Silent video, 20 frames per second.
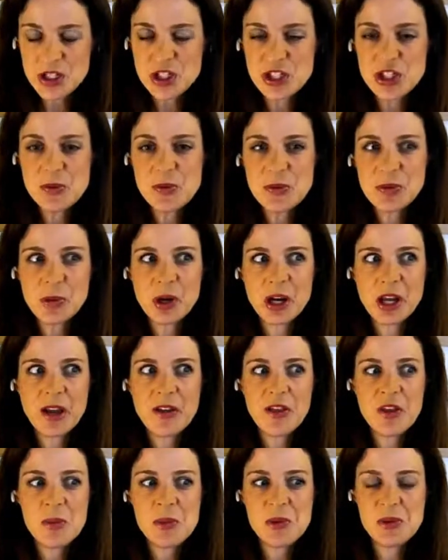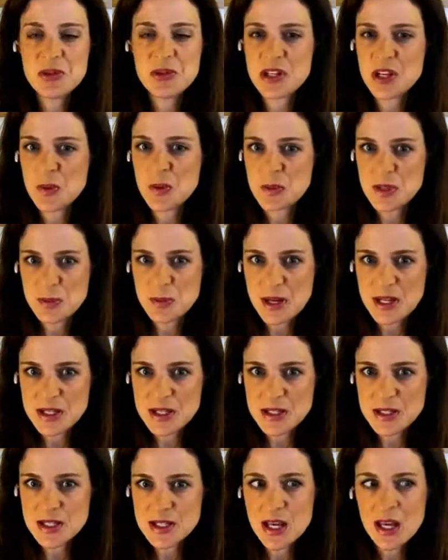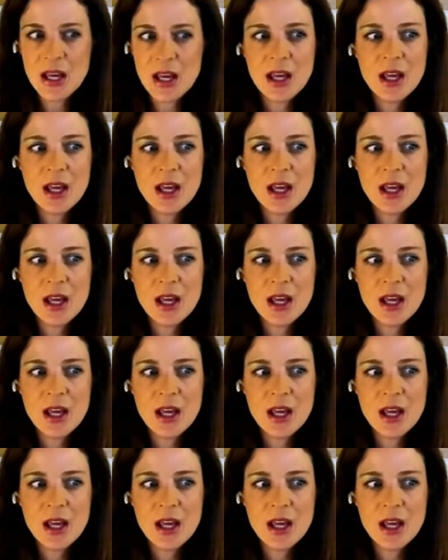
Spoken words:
and she was working in the museum space